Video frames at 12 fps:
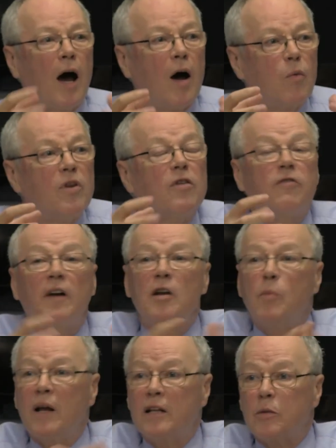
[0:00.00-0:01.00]
with the
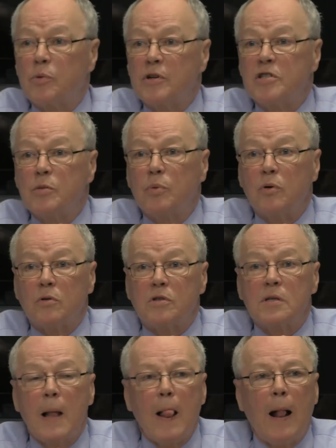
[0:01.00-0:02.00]
fundamental
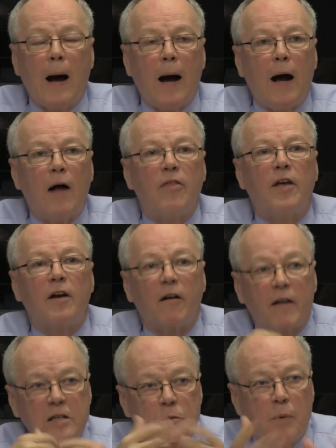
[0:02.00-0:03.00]
principles that are
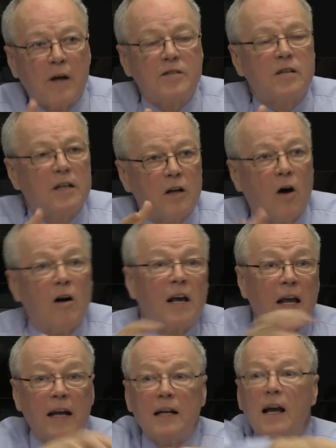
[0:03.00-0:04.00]
expressed in
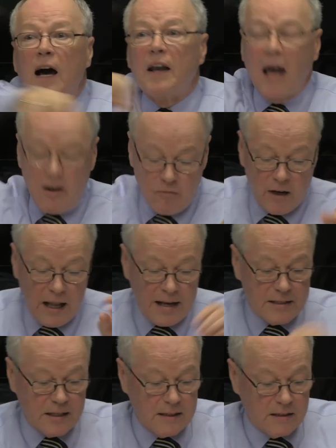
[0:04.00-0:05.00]
Hongigingan and
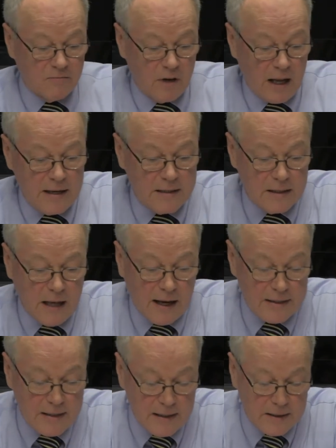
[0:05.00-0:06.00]
related
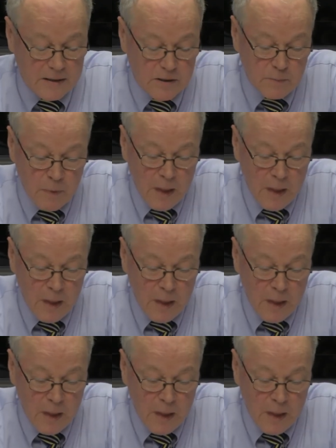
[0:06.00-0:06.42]
ideas.